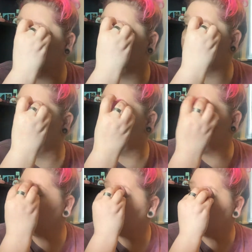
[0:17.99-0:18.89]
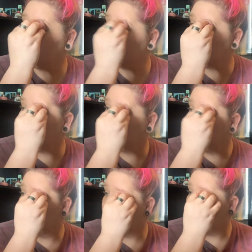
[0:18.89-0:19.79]
beauty blender with
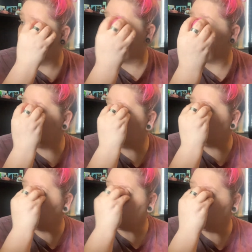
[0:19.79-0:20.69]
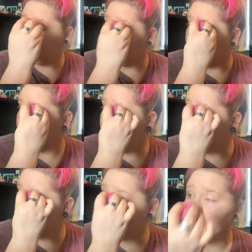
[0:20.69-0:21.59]
some of my
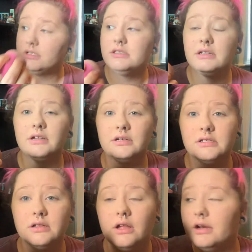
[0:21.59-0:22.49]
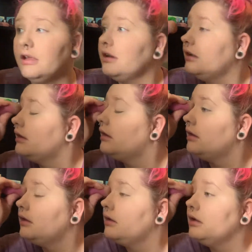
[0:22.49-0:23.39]
foundation and concealer still on it.
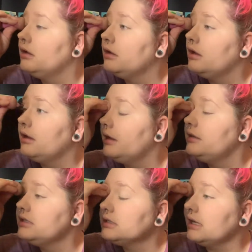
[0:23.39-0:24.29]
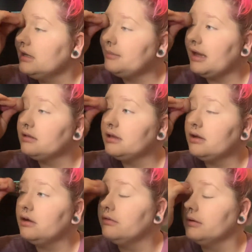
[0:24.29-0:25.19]
And just kind of pat that
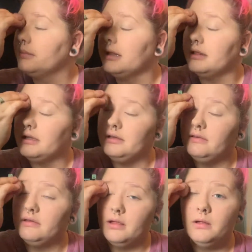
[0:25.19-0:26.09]
over my lids,